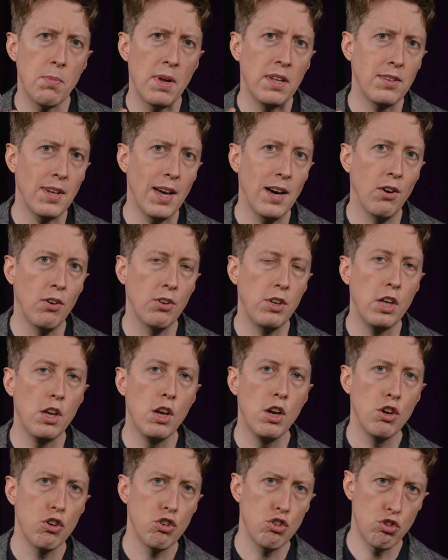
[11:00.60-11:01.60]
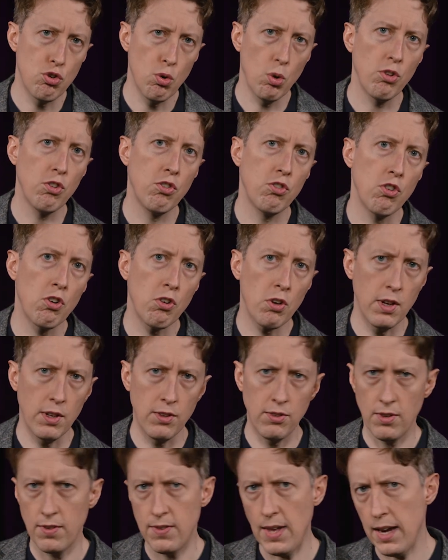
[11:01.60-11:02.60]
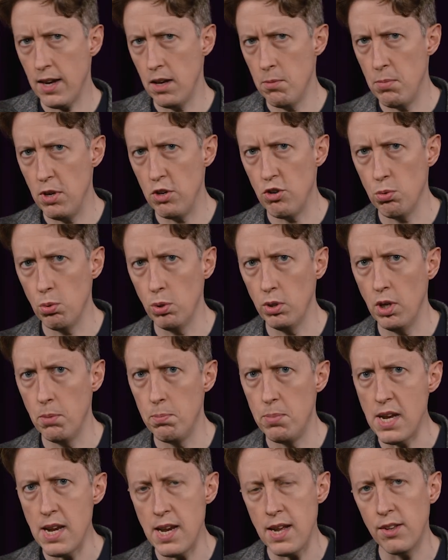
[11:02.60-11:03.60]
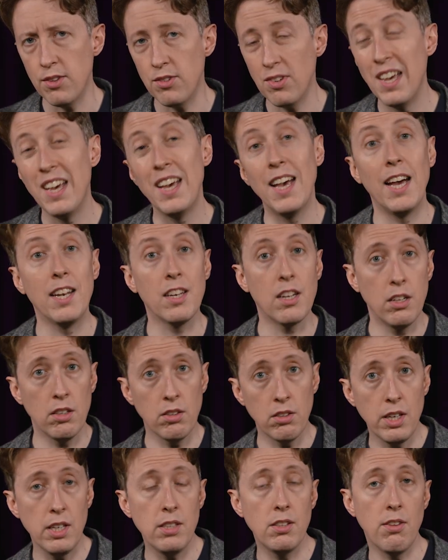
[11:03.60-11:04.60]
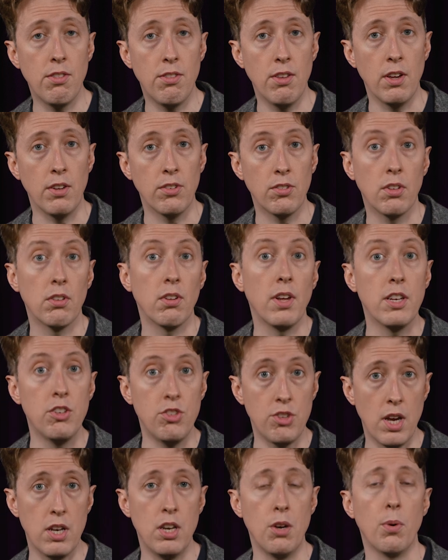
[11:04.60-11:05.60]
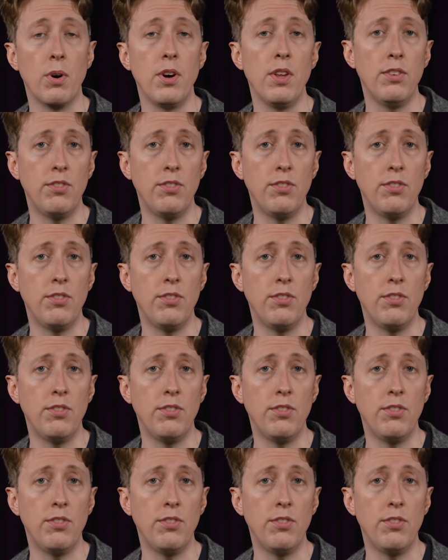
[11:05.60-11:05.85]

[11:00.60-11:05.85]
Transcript: mentality short-circuits that habitual obedience and can lead to things like January